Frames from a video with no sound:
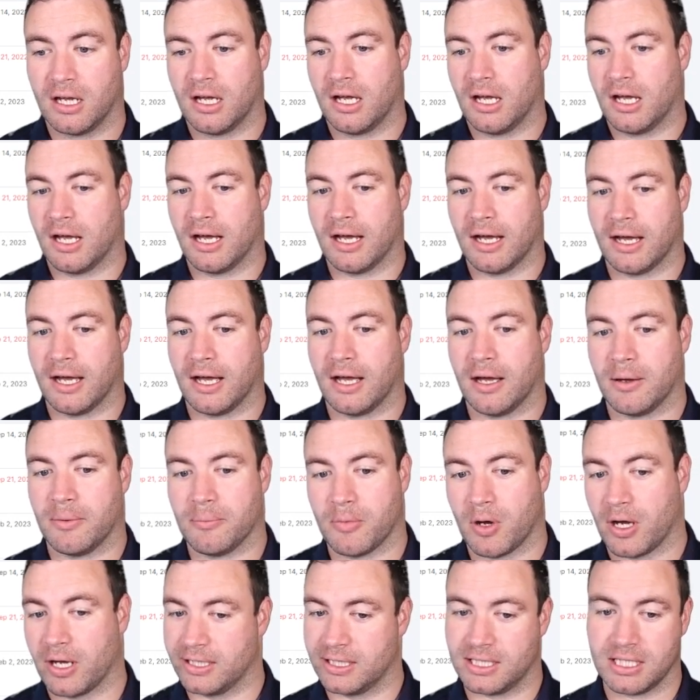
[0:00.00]

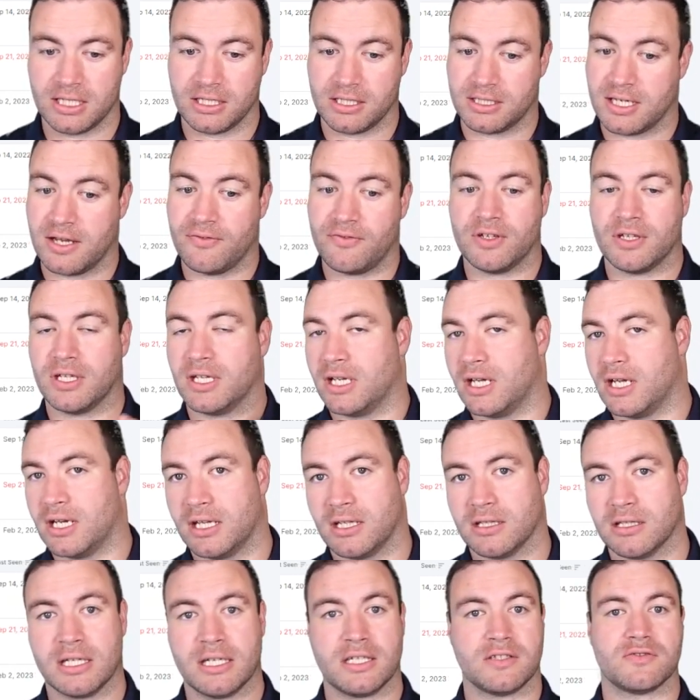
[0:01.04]
I think definitely getting
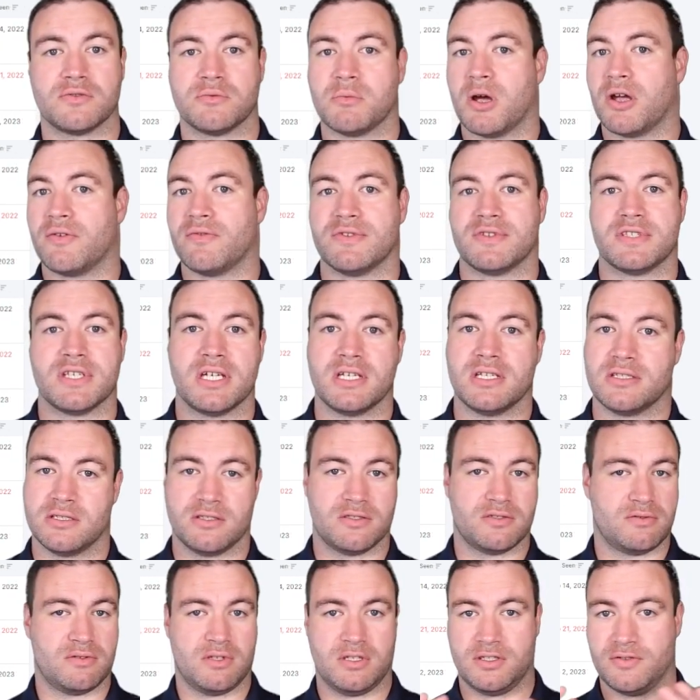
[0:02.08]
links from
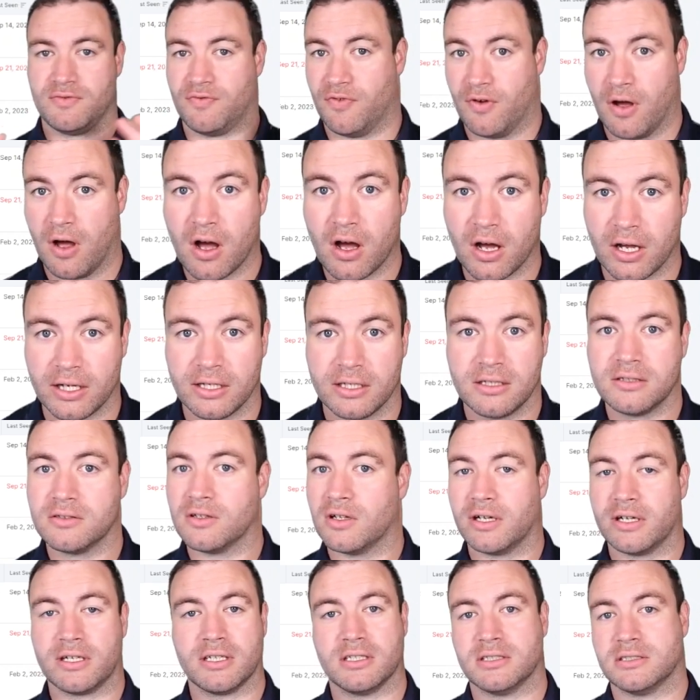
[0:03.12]
overseas is fine.
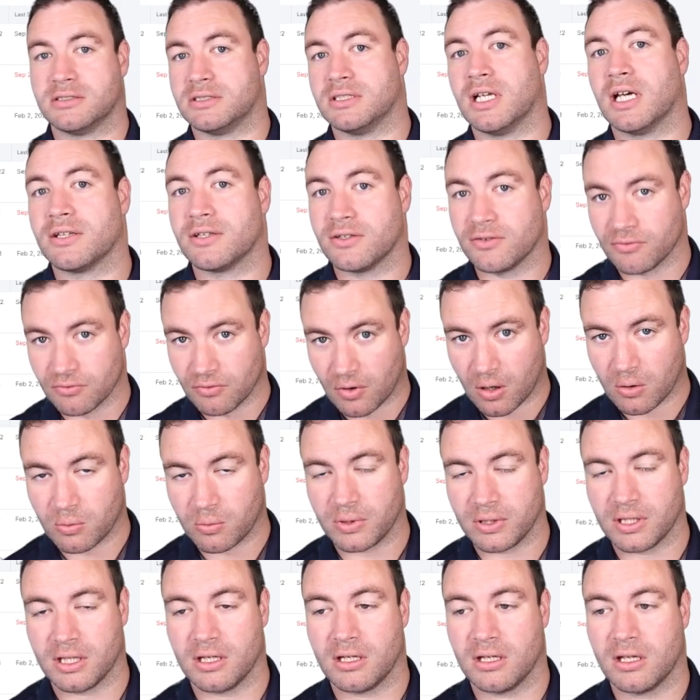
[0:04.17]
Like, there's nothing wrong with
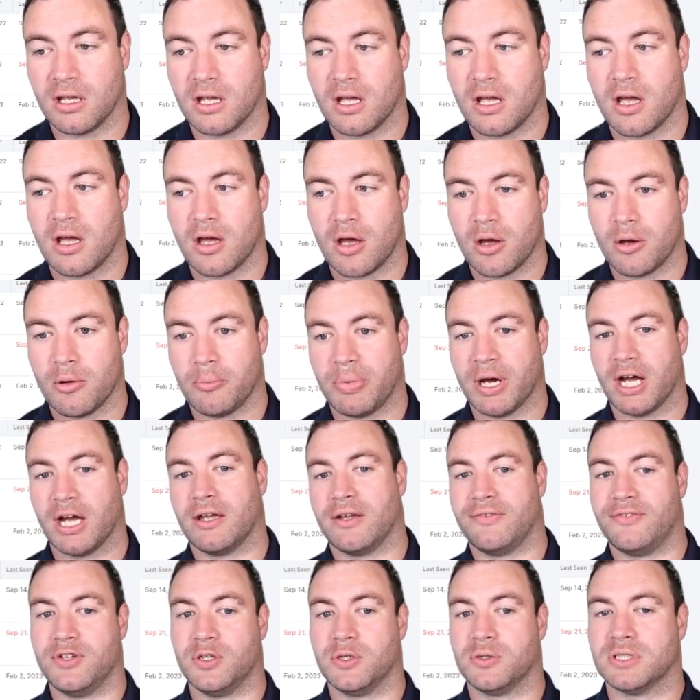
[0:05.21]
it. But
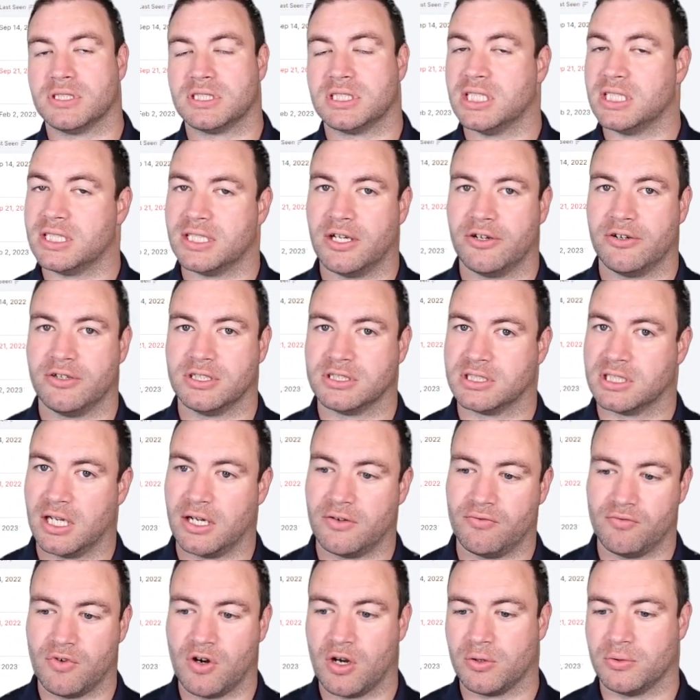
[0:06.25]
if you were to sit there and say,
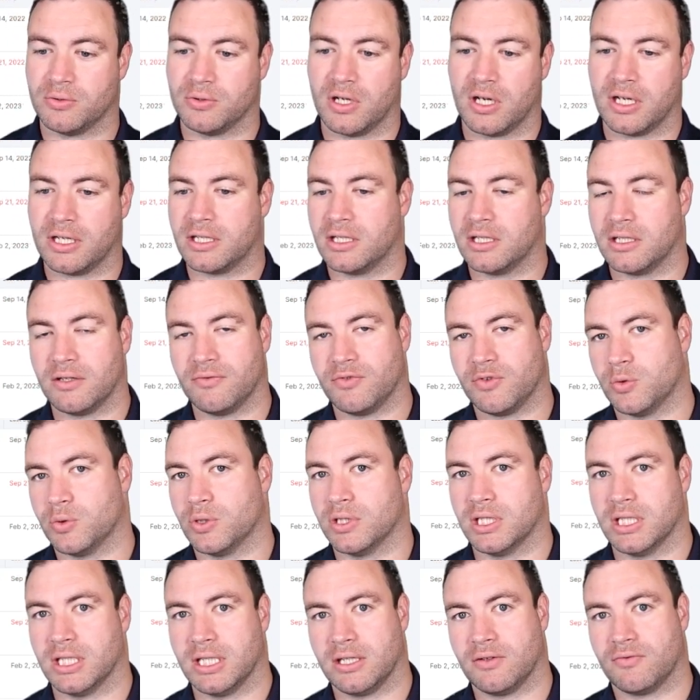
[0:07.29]
Ronald, I can give you a
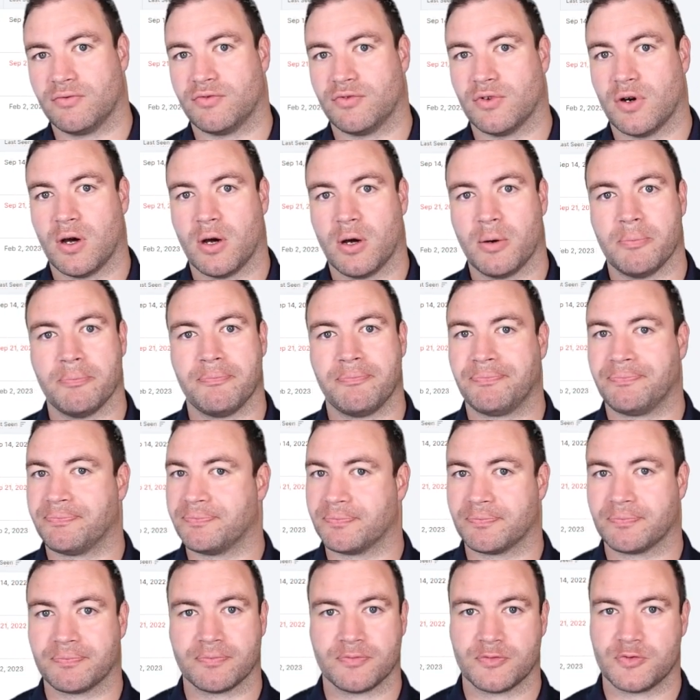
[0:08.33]
link from
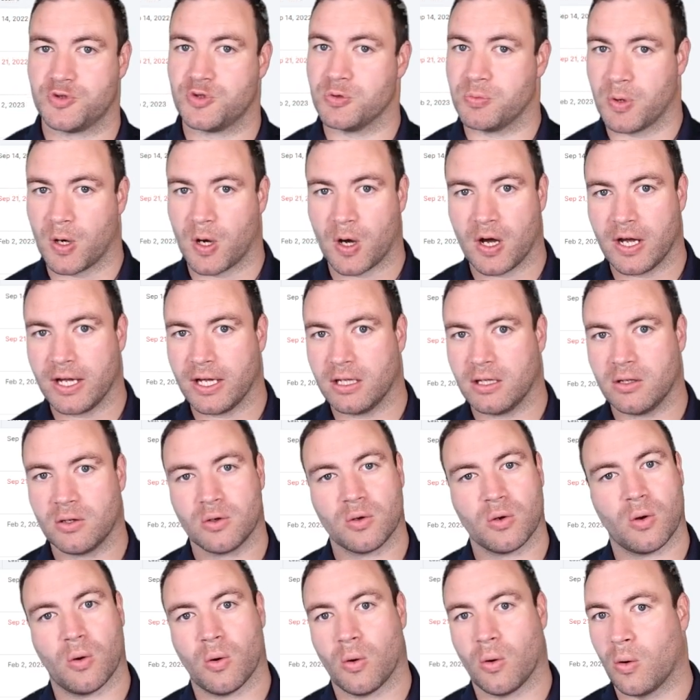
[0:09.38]
Dubai,
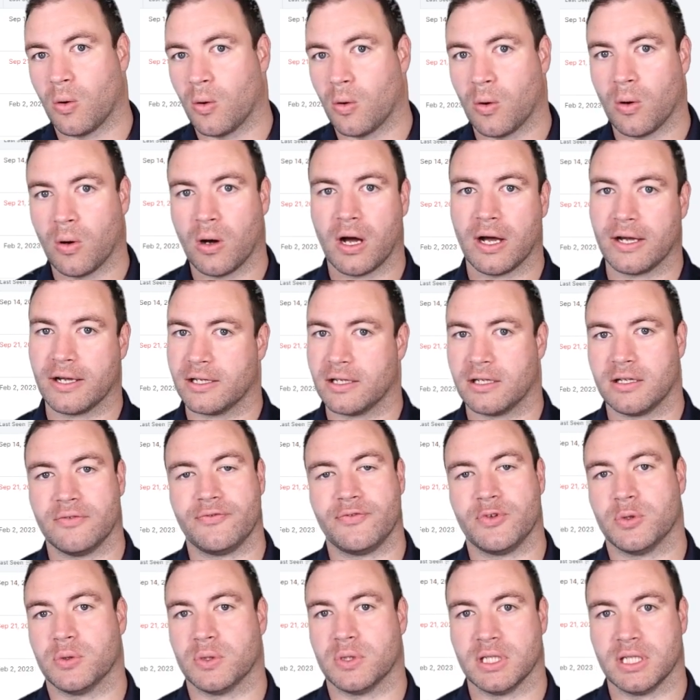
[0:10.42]
or I can give
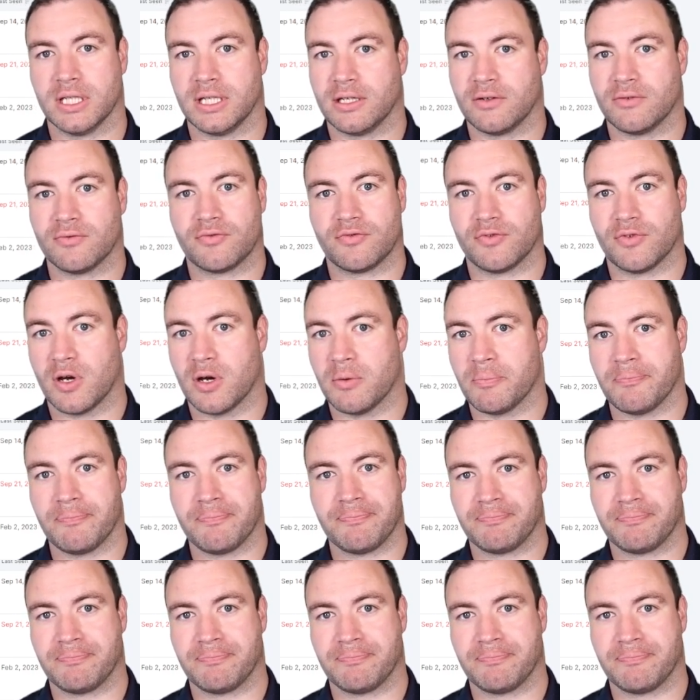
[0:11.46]
you a link from